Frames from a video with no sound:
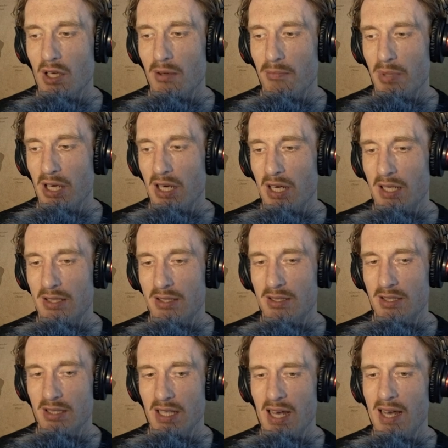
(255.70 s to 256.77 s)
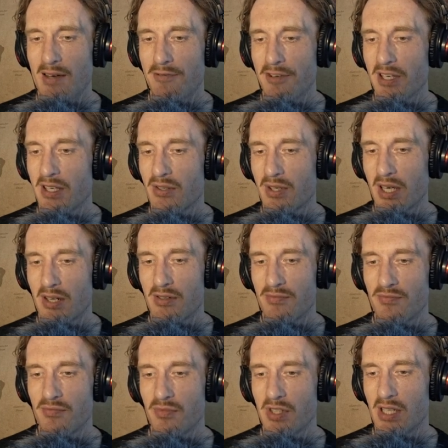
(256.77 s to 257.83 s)
But I think you can,
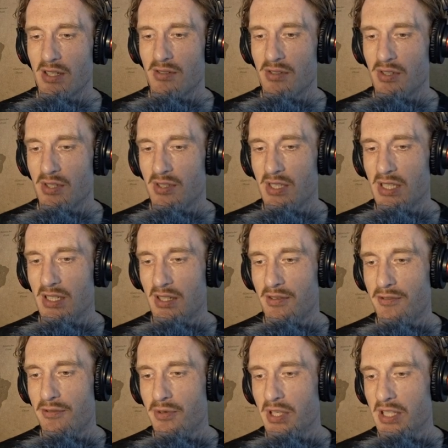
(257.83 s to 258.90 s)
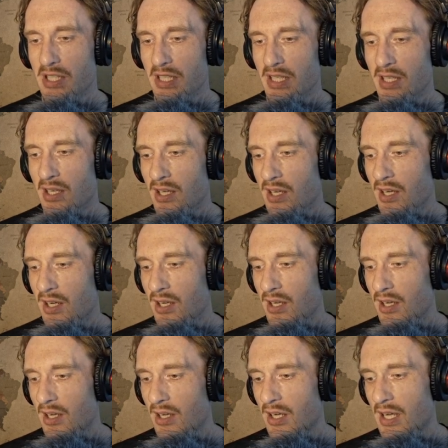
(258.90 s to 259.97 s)
here you see it in 3D
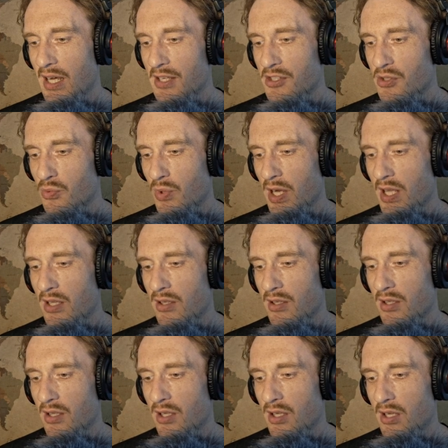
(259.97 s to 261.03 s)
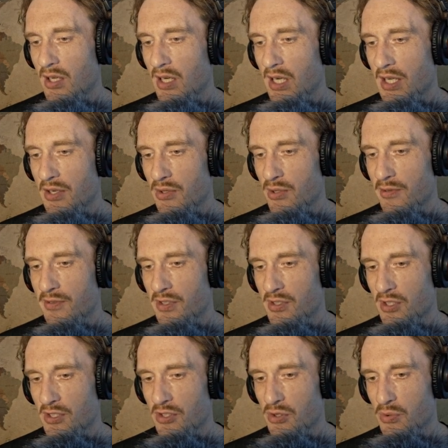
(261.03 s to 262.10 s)
as well. I don't know if this
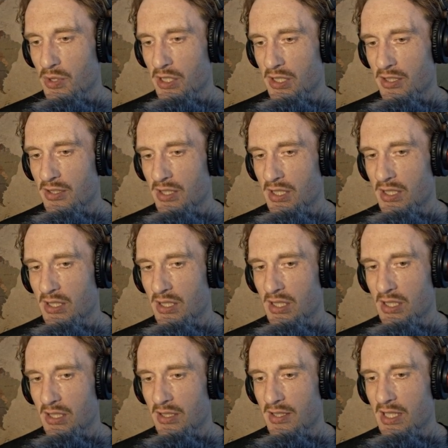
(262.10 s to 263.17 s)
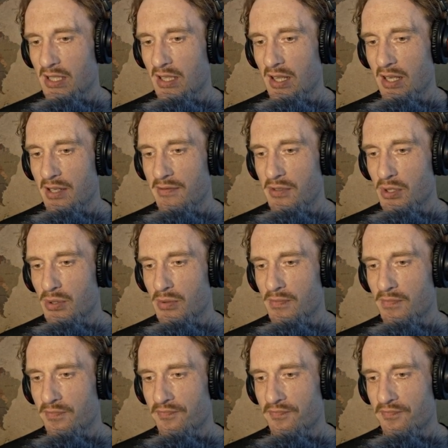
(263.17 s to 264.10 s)
also works in the satellite view.